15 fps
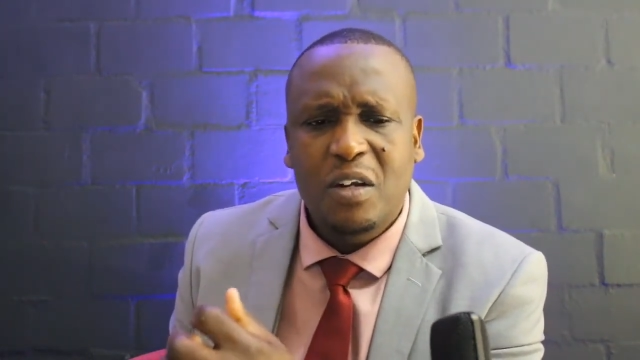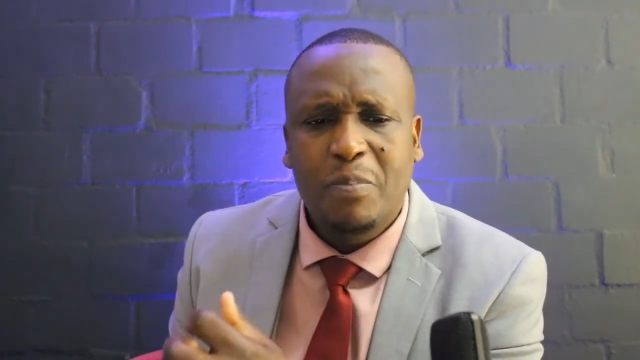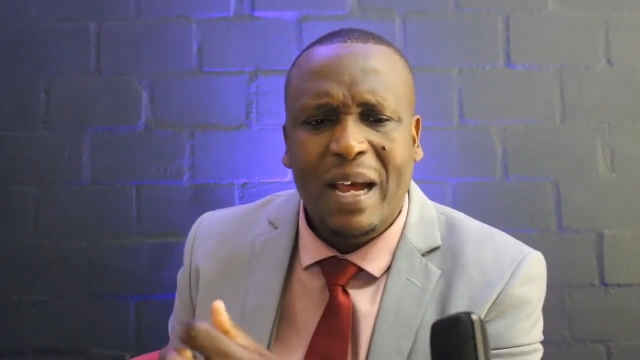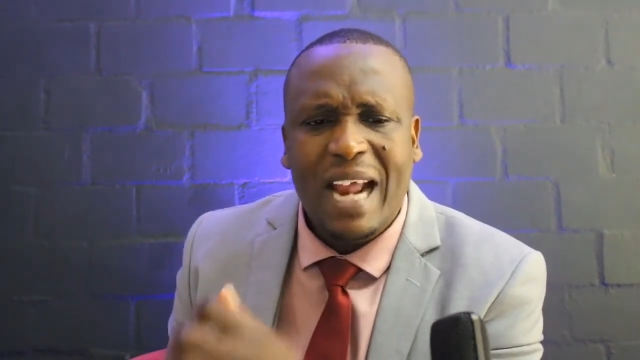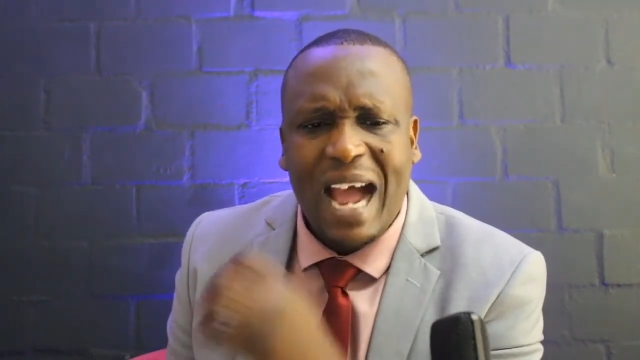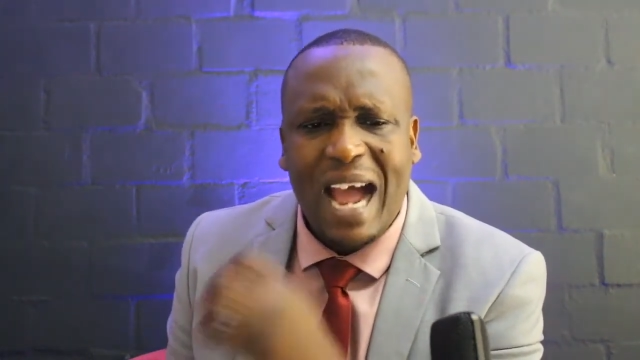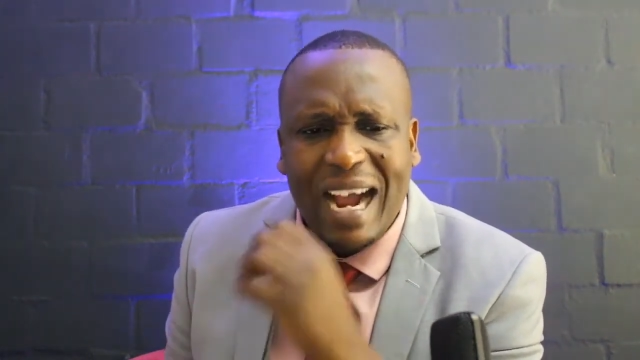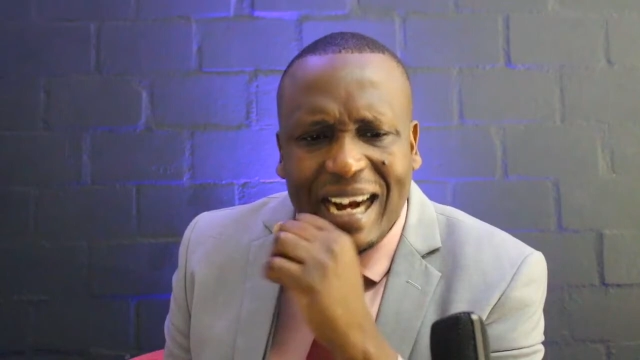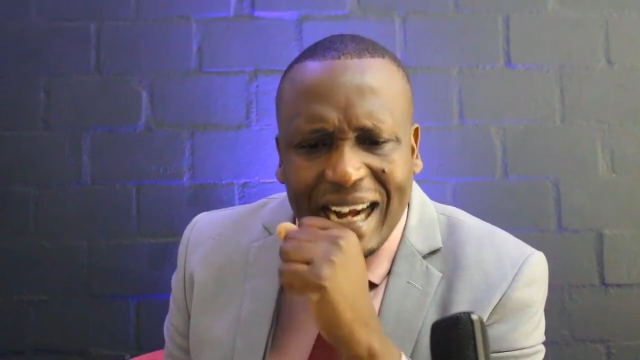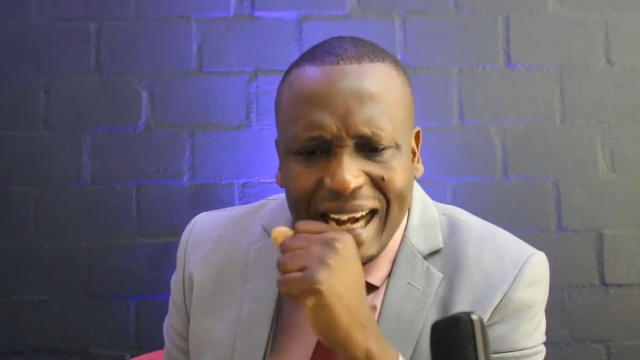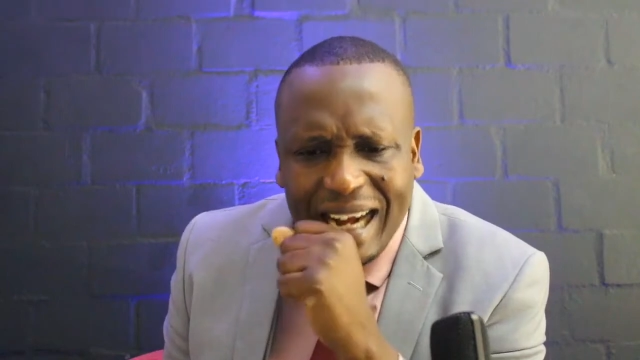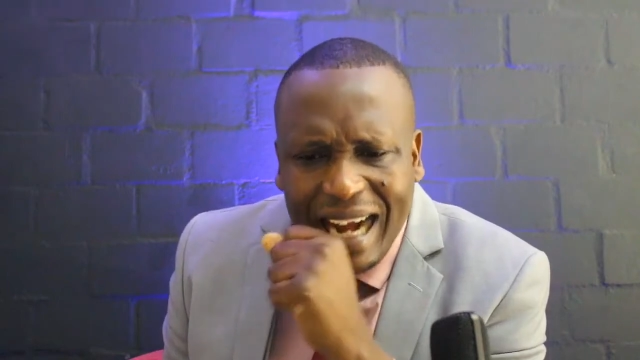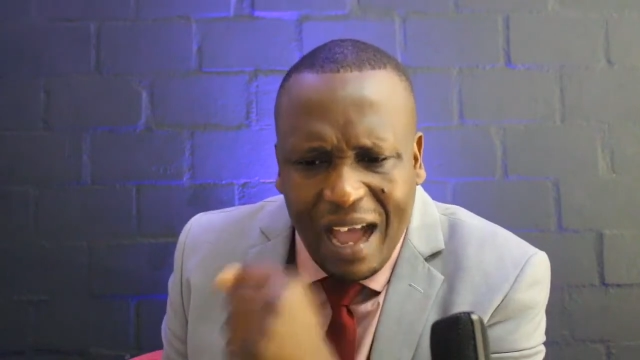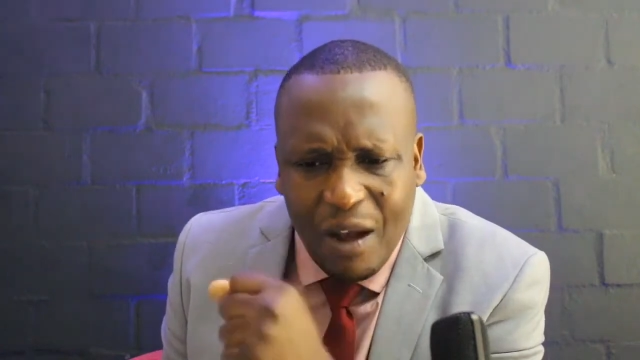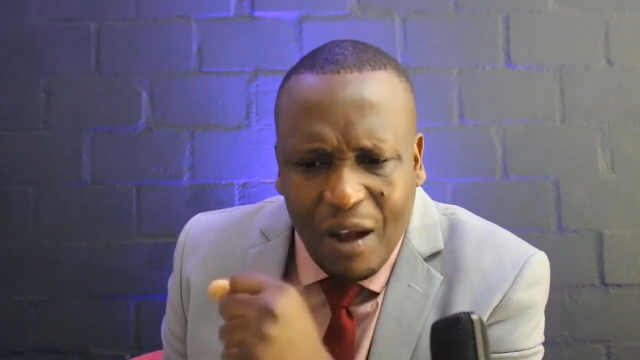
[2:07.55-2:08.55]
but are
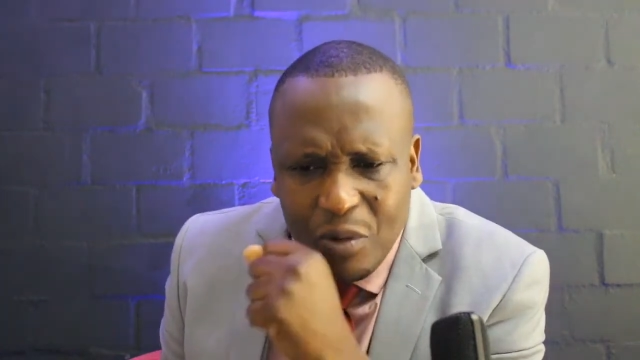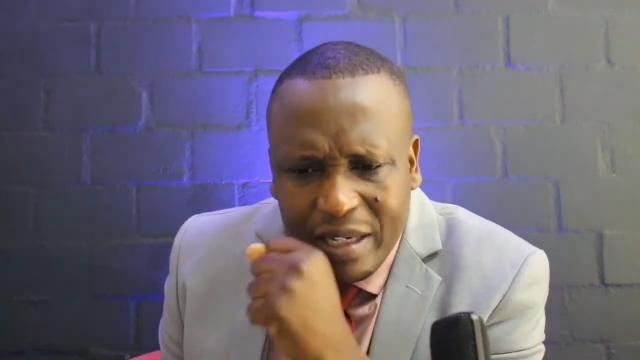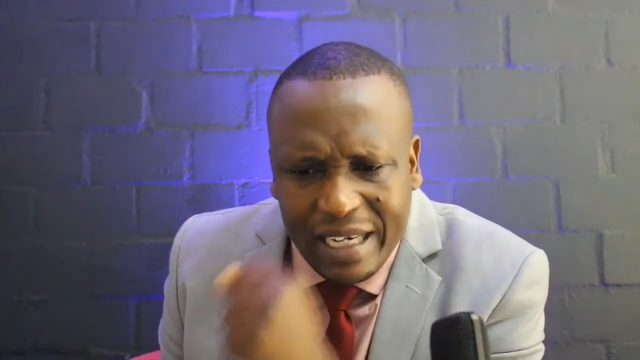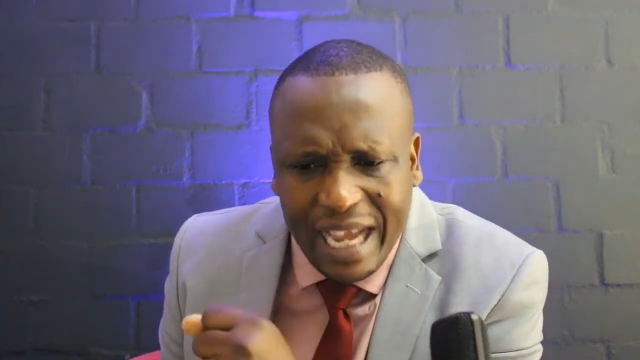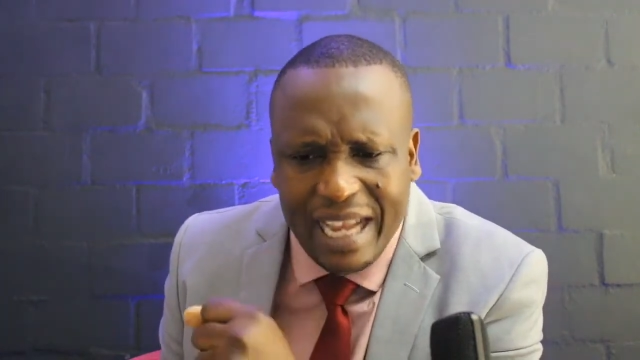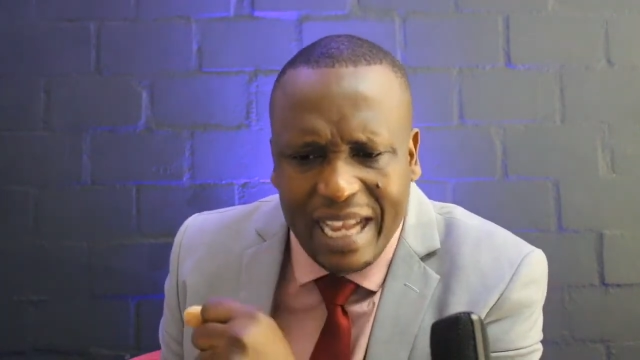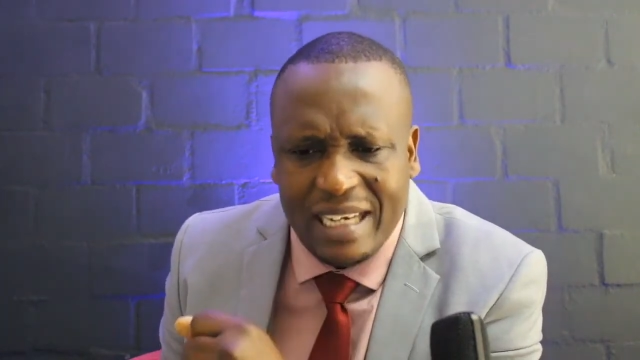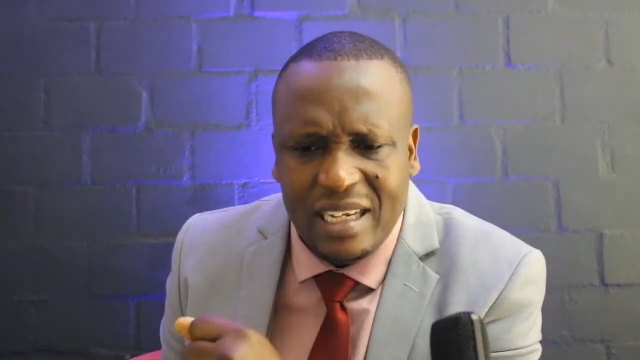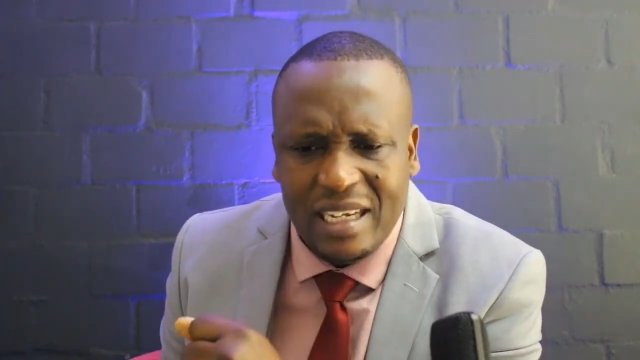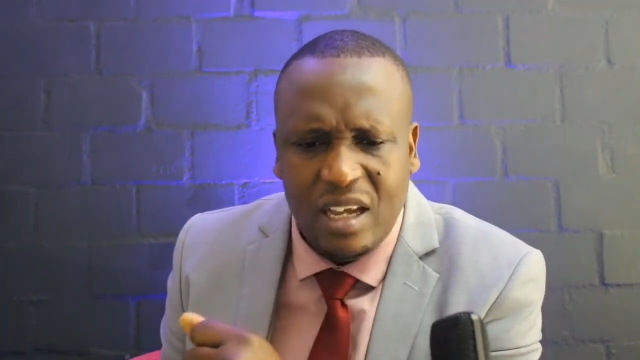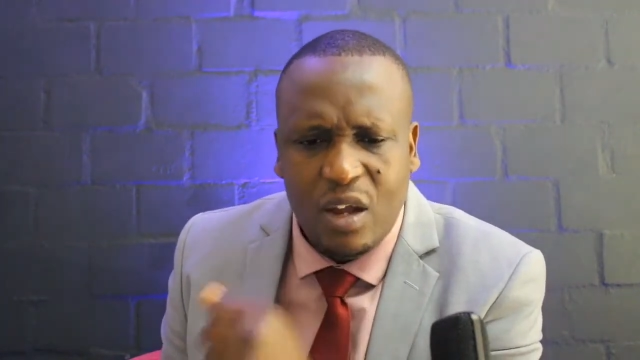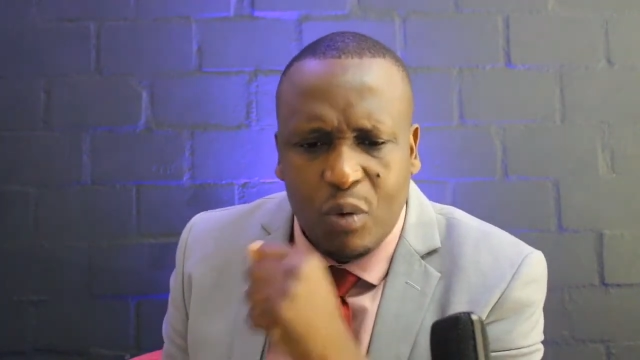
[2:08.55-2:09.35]
clouded